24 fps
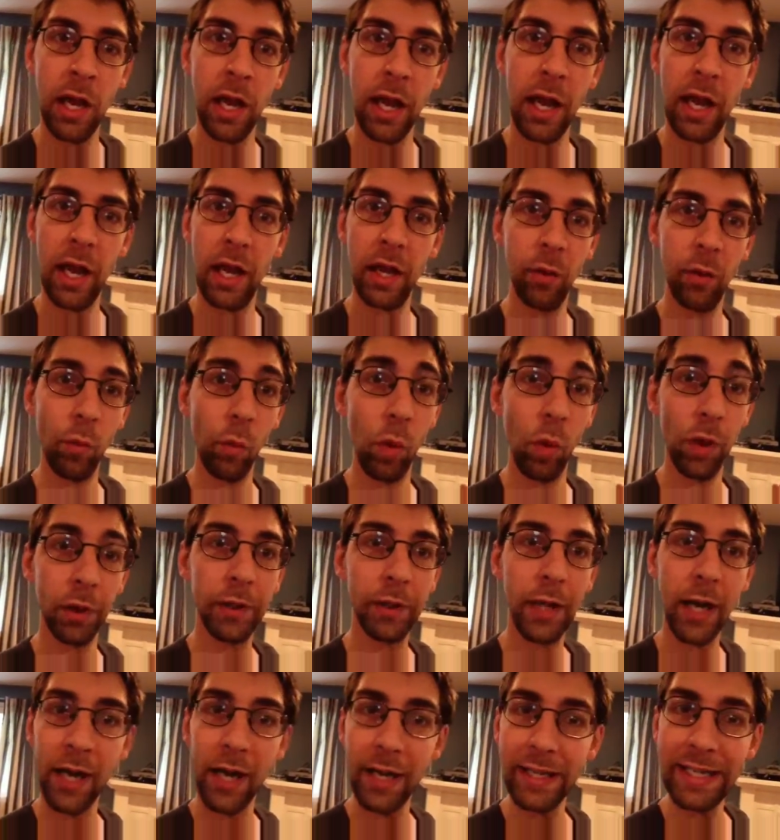and what
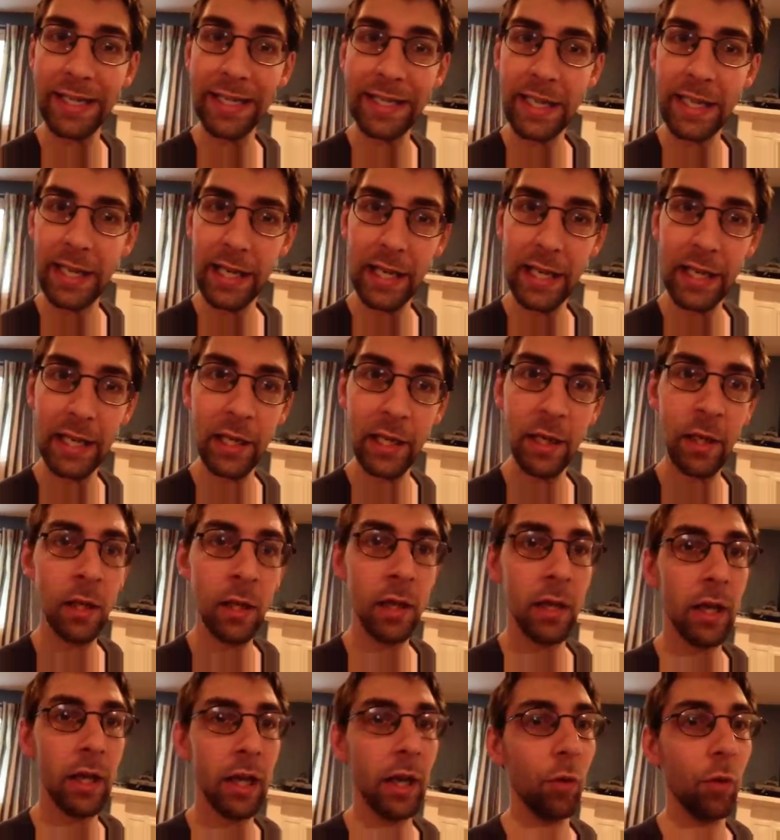kind to get,
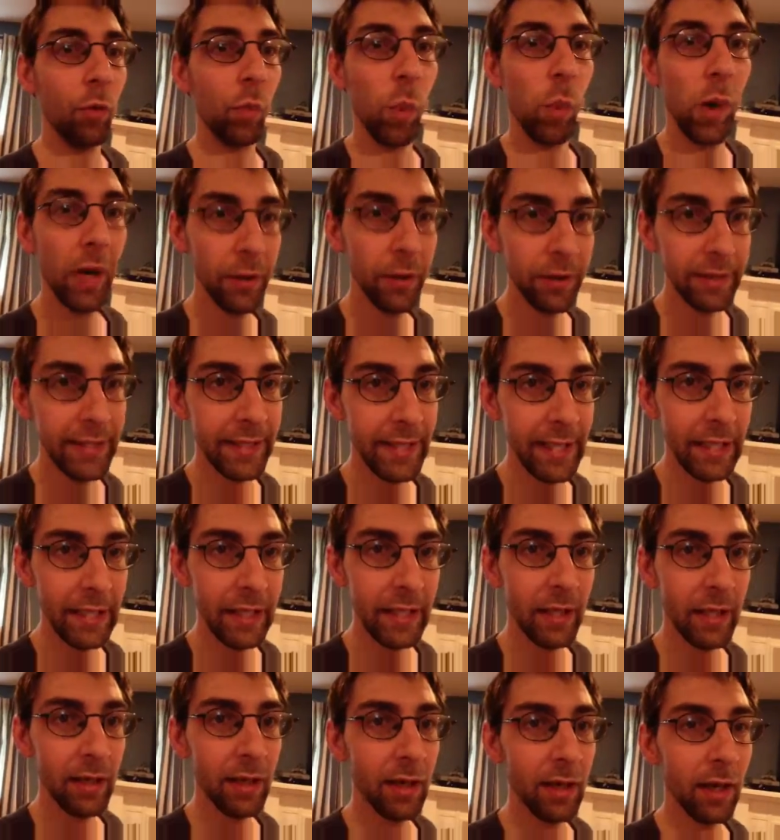and where to get
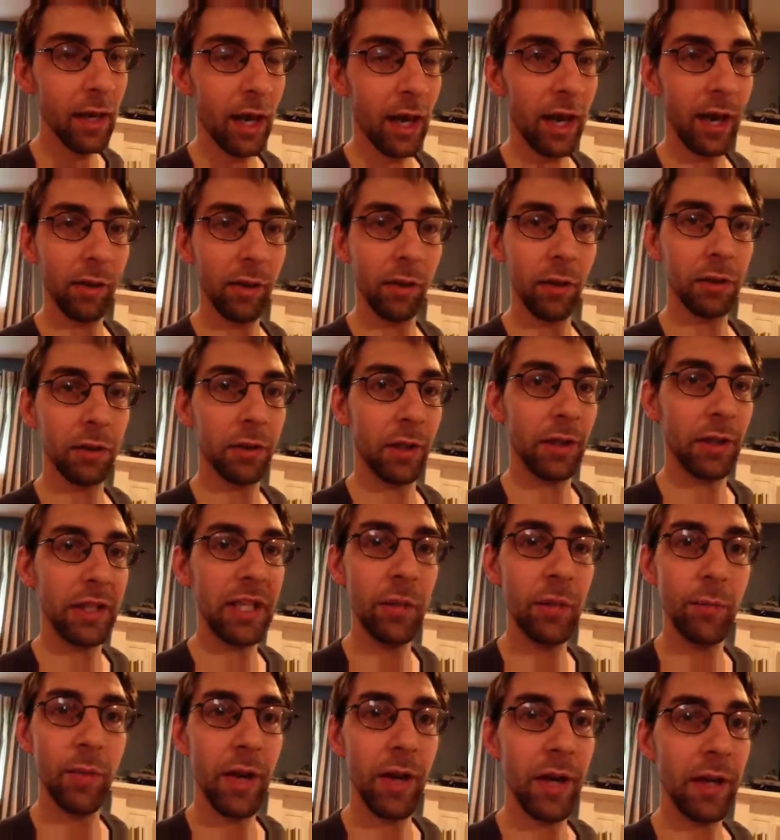it, I looked on
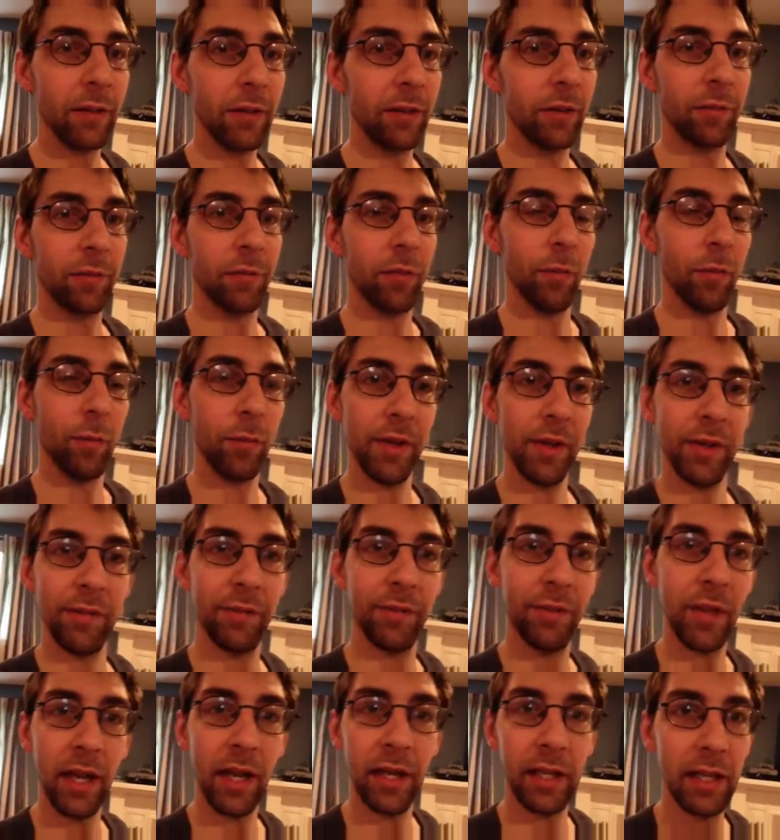eBay just for a brief
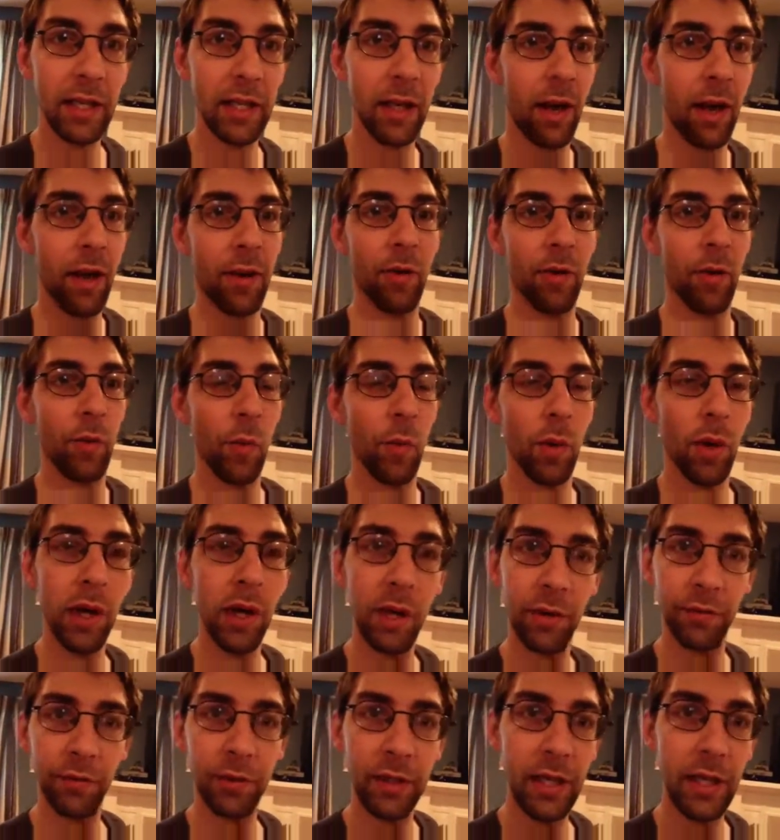second. I don't know where
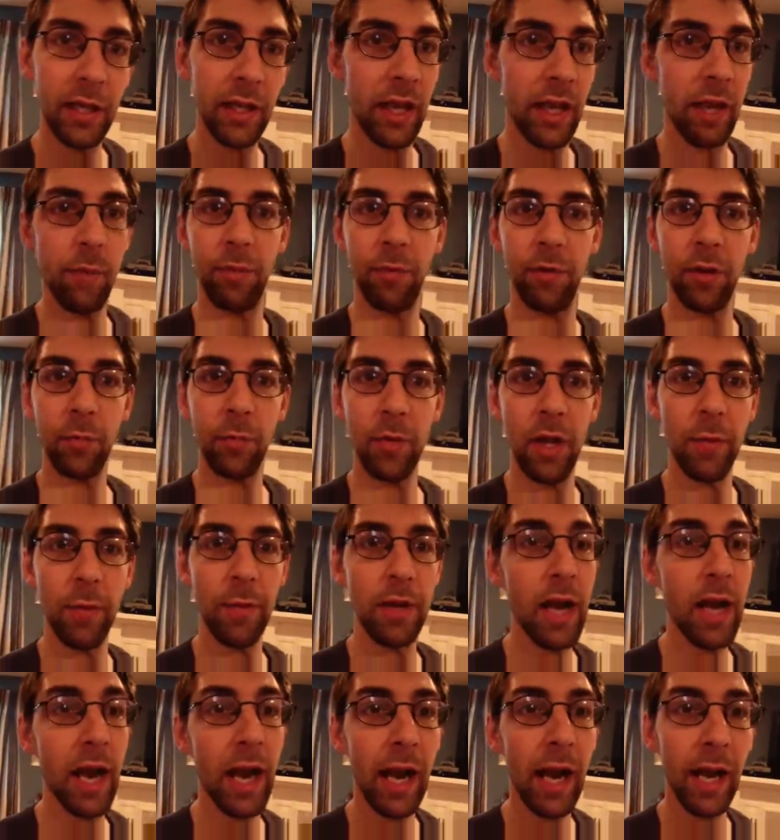else to get, Amazon
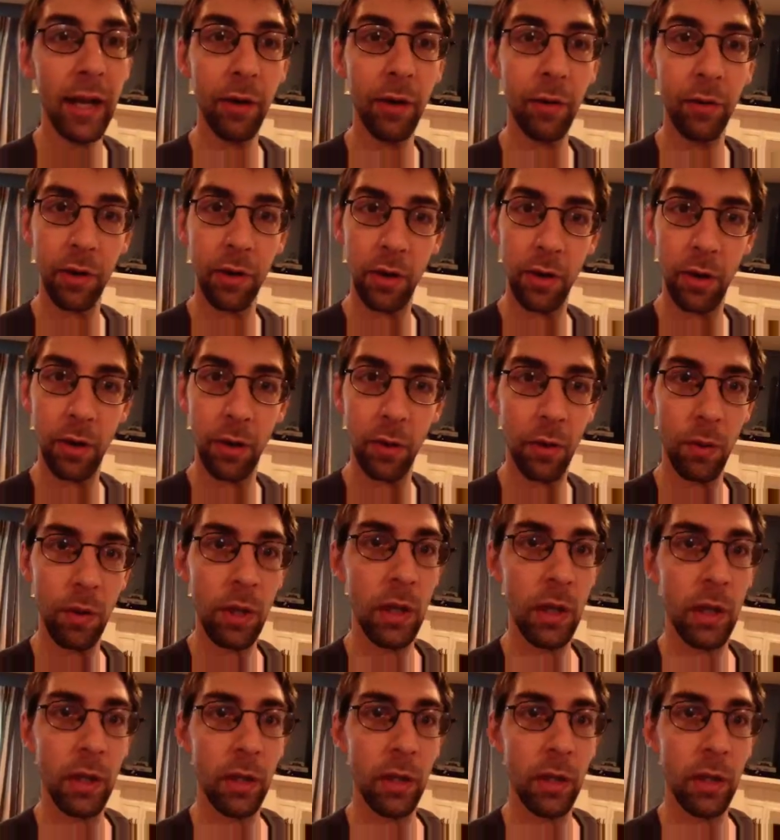maybe, I don't know.